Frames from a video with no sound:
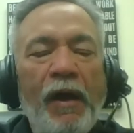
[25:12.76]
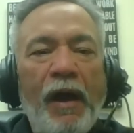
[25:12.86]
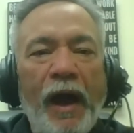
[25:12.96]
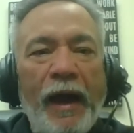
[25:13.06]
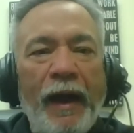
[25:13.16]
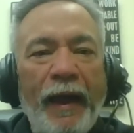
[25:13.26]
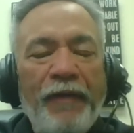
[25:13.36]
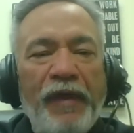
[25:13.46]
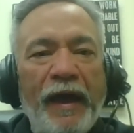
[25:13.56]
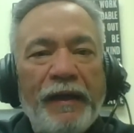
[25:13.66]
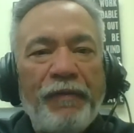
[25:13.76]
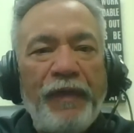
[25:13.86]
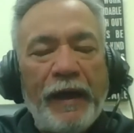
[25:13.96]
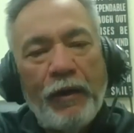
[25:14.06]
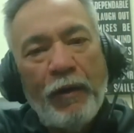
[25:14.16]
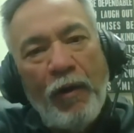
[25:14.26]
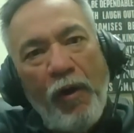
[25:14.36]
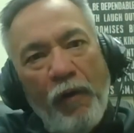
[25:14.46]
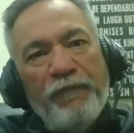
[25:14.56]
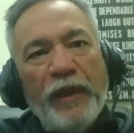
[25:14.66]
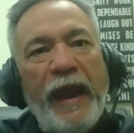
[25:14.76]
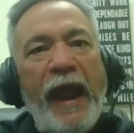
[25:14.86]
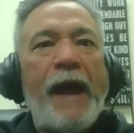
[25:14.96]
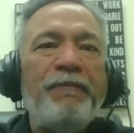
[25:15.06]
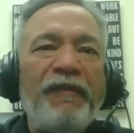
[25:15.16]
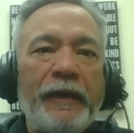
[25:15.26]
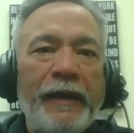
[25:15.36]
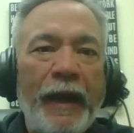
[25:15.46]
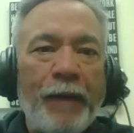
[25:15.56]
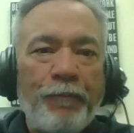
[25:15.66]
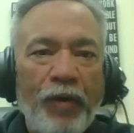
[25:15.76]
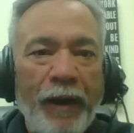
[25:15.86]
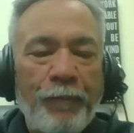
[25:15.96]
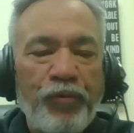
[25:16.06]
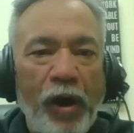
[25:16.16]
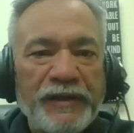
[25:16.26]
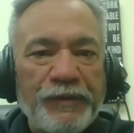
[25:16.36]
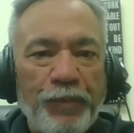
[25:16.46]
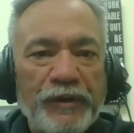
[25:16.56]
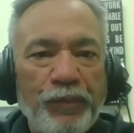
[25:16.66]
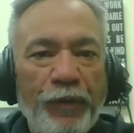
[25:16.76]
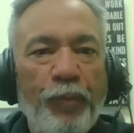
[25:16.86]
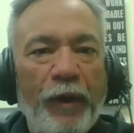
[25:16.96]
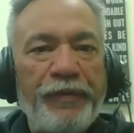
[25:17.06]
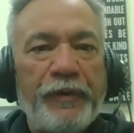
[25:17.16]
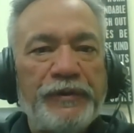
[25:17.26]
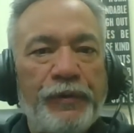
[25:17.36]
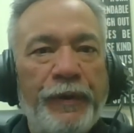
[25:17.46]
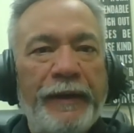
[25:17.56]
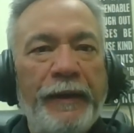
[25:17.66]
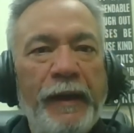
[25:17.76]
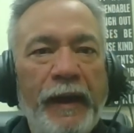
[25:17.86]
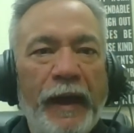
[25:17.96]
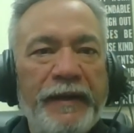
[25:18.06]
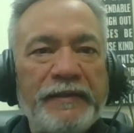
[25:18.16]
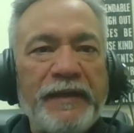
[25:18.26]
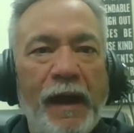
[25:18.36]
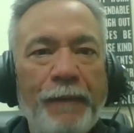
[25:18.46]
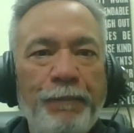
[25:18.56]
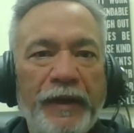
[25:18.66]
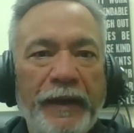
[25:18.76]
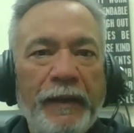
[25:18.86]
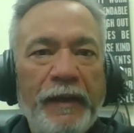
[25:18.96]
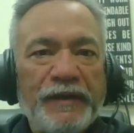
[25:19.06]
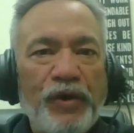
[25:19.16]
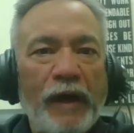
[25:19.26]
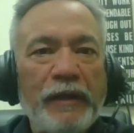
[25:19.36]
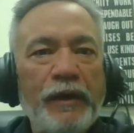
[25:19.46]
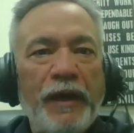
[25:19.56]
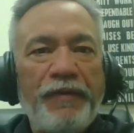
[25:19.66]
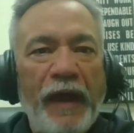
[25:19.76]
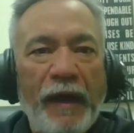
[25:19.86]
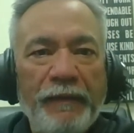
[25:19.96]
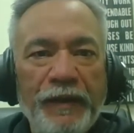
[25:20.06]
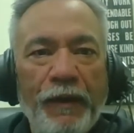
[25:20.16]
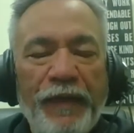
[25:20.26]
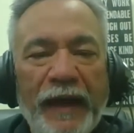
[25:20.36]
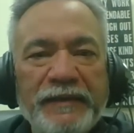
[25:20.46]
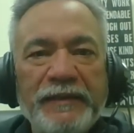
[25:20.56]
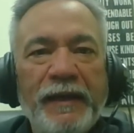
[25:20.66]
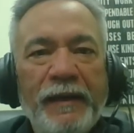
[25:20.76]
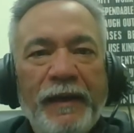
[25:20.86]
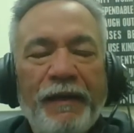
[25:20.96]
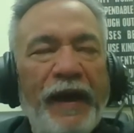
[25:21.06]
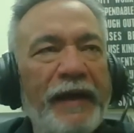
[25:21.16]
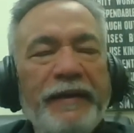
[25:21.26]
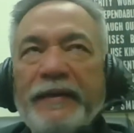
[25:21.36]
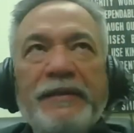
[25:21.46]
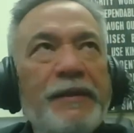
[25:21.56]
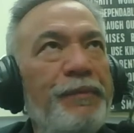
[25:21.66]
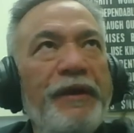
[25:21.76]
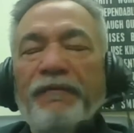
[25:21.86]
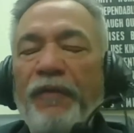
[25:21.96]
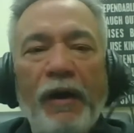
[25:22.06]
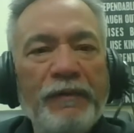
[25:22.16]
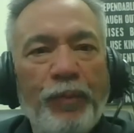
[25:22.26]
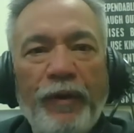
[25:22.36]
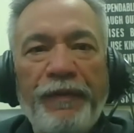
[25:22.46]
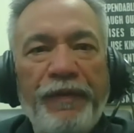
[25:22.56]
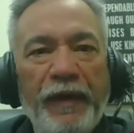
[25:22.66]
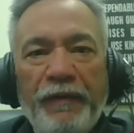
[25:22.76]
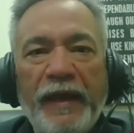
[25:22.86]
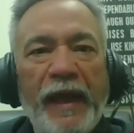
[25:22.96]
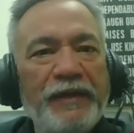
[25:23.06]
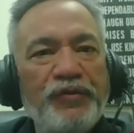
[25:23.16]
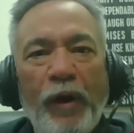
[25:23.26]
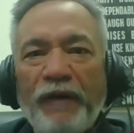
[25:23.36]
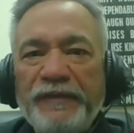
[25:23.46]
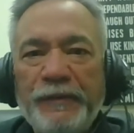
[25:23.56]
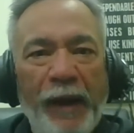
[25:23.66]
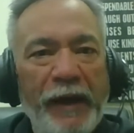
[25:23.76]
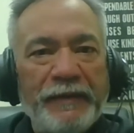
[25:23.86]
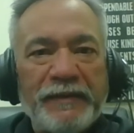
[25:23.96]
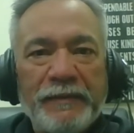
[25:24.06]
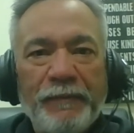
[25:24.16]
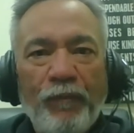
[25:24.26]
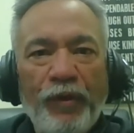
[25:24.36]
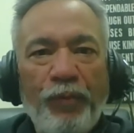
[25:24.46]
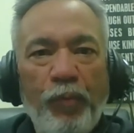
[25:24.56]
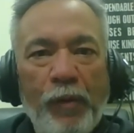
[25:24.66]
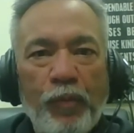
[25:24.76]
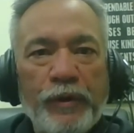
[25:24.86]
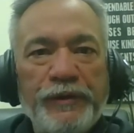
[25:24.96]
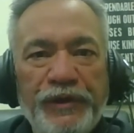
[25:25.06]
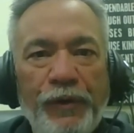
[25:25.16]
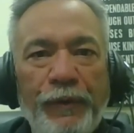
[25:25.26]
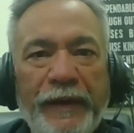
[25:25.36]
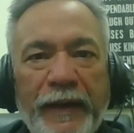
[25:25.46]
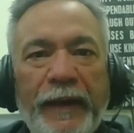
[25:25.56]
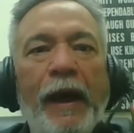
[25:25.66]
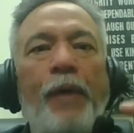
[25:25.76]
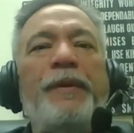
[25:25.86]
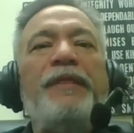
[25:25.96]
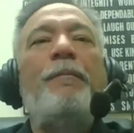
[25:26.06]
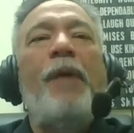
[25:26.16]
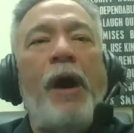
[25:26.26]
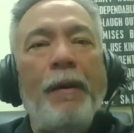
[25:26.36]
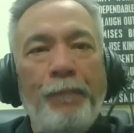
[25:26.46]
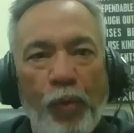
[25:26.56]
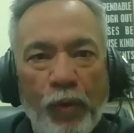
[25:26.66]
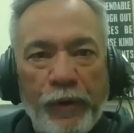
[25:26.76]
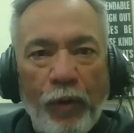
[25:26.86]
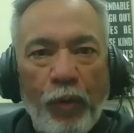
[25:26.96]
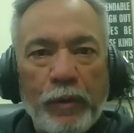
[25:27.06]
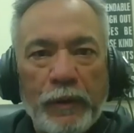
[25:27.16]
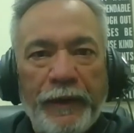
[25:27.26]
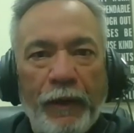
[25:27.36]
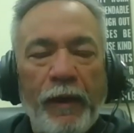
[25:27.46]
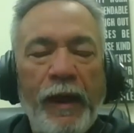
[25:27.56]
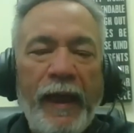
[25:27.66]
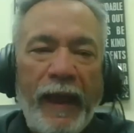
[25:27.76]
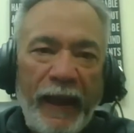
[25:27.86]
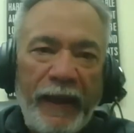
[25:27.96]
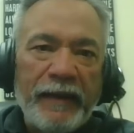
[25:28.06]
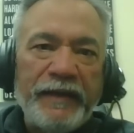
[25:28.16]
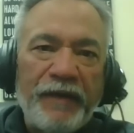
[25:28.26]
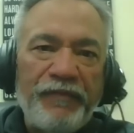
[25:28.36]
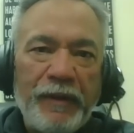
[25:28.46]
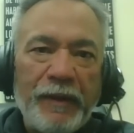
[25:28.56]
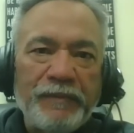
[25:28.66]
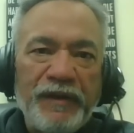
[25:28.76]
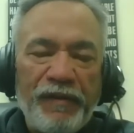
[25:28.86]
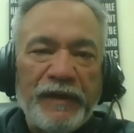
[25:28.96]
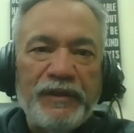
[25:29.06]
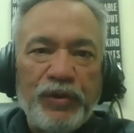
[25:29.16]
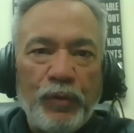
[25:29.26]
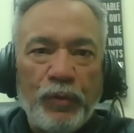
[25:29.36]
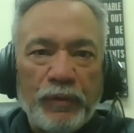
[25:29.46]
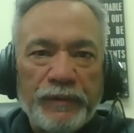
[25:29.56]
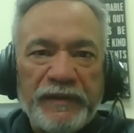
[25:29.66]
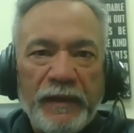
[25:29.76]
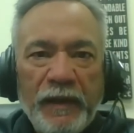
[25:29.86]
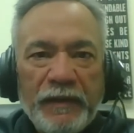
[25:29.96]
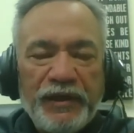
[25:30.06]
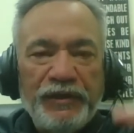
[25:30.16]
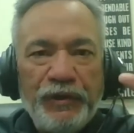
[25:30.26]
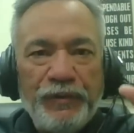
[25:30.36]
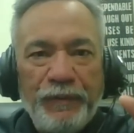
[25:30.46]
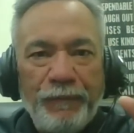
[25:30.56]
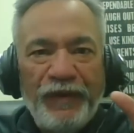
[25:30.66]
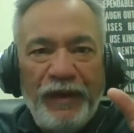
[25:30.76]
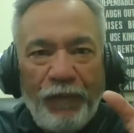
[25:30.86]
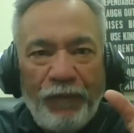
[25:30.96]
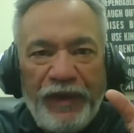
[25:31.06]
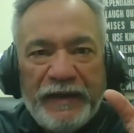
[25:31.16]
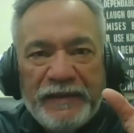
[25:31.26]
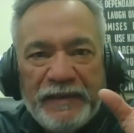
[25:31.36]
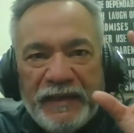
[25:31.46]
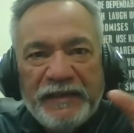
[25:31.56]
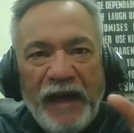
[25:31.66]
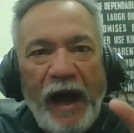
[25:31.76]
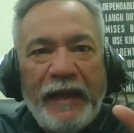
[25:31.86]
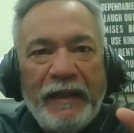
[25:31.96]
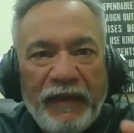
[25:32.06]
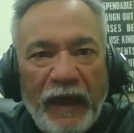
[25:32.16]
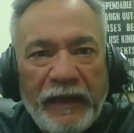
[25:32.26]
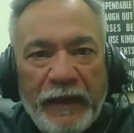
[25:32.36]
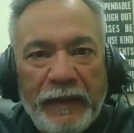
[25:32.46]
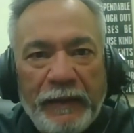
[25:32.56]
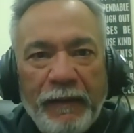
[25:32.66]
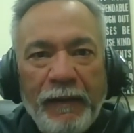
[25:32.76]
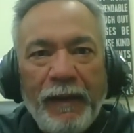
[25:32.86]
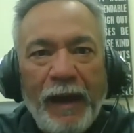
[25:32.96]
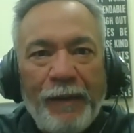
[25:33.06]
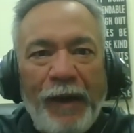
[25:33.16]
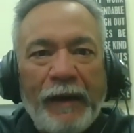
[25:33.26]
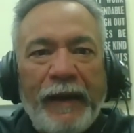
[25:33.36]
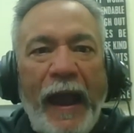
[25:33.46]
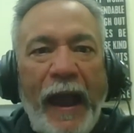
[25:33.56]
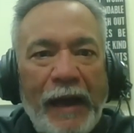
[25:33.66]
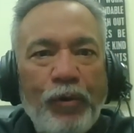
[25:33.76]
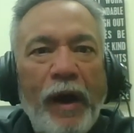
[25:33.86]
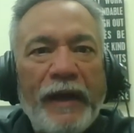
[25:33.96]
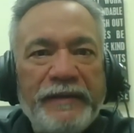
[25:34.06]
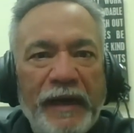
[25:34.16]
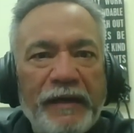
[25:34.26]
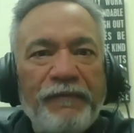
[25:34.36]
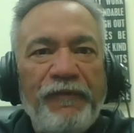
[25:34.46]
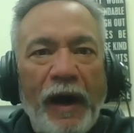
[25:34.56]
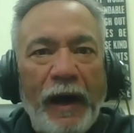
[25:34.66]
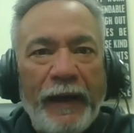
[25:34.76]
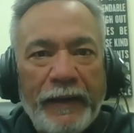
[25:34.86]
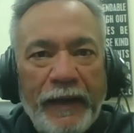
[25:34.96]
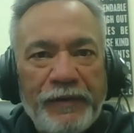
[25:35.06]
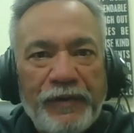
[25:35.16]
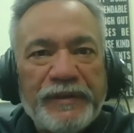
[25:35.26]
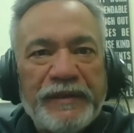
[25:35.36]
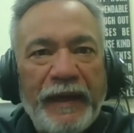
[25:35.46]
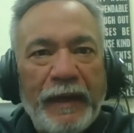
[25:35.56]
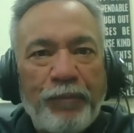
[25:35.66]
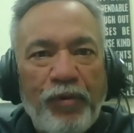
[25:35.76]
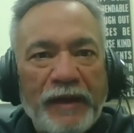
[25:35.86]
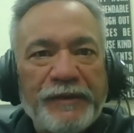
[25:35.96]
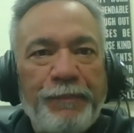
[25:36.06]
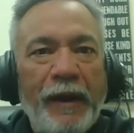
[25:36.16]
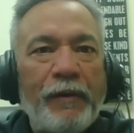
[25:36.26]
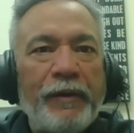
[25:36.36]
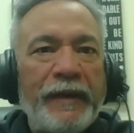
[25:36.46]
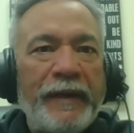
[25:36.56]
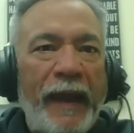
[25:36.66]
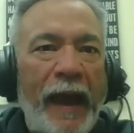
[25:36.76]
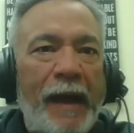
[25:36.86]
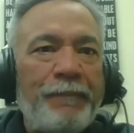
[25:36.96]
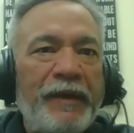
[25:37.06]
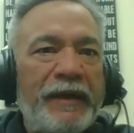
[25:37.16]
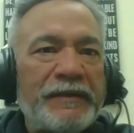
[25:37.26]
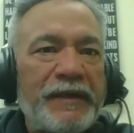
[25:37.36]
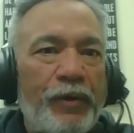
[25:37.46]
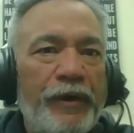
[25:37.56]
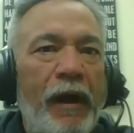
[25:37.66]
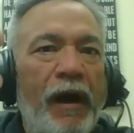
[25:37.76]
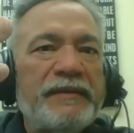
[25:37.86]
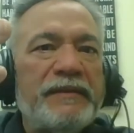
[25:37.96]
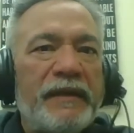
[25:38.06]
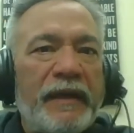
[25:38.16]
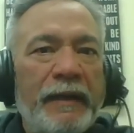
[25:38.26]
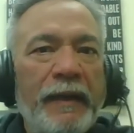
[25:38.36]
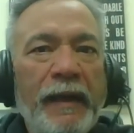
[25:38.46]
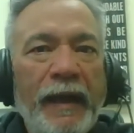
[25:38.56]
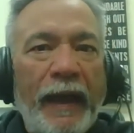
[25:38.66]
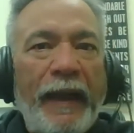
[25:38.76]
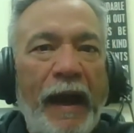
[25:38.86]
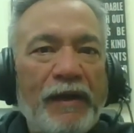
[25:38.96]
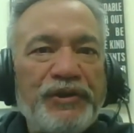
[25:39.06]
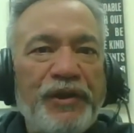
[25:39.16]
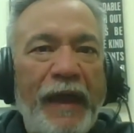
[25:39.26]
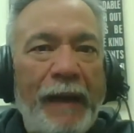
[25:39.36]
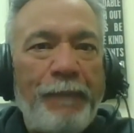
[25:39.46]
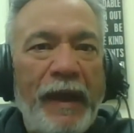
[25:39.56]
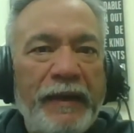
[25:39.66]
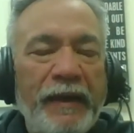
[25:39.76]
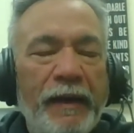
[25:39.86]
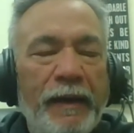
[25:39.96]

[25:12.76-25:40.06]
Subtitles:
that are hopefully happily and prosperous with what they're doing at his company. So I look at that, that needs to be involved with the K-12 space, with what we're doing and helping them on board earlier and giving them the tools to do, this design thinking about how to identify and understand prosperity, happiness, curiosity, and how should that make